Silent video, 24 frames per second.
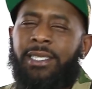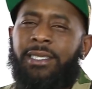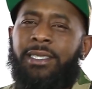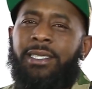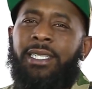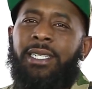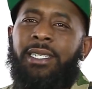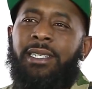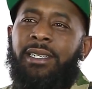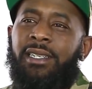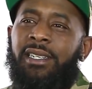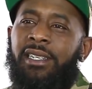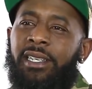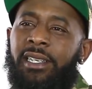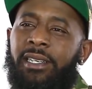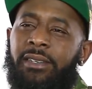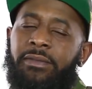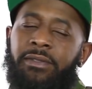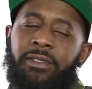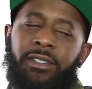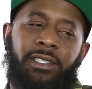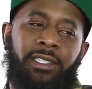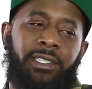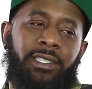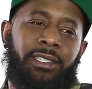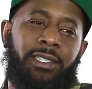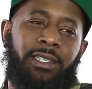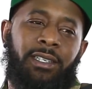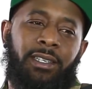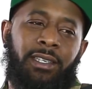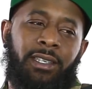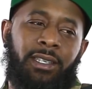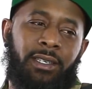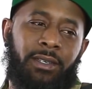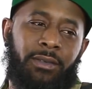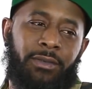to never
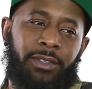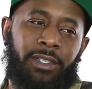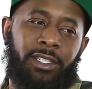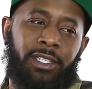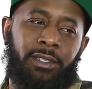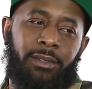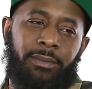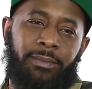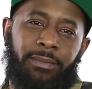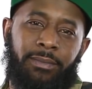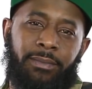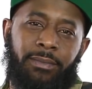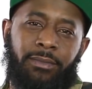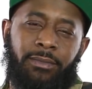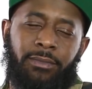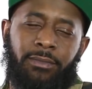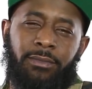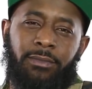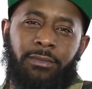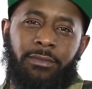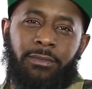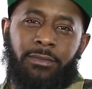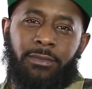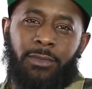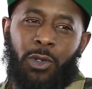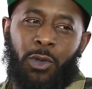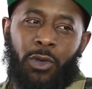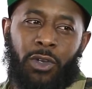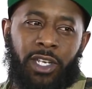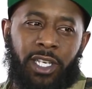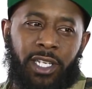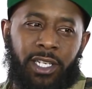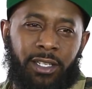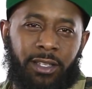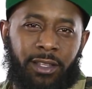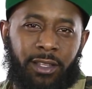give up on
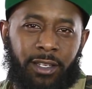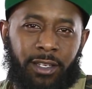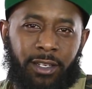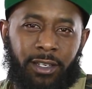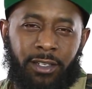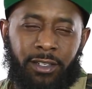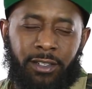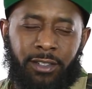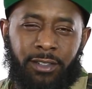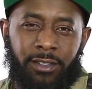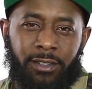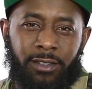anything.